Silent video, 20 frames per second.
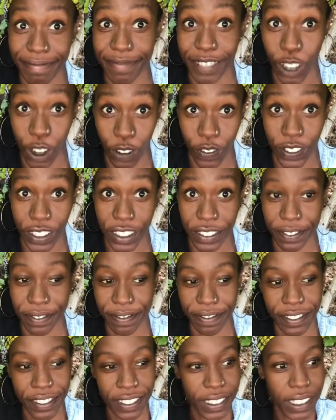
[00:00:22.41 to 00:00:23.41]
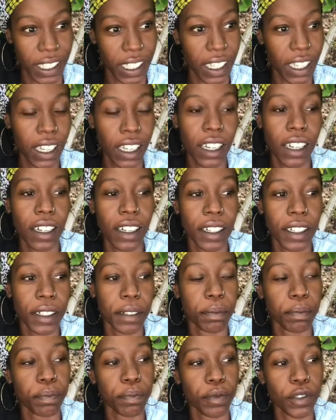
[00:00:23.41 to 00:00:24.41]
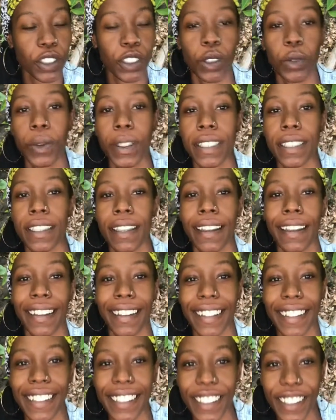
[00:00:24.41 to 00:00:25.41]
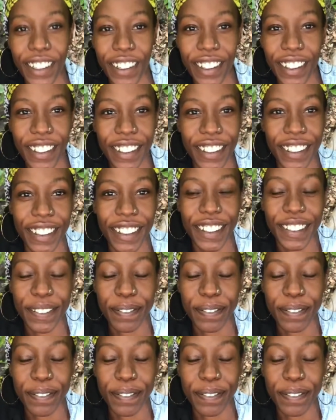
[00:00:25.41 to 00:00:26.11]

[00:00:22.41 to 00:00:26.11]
often. So what's good, y'all?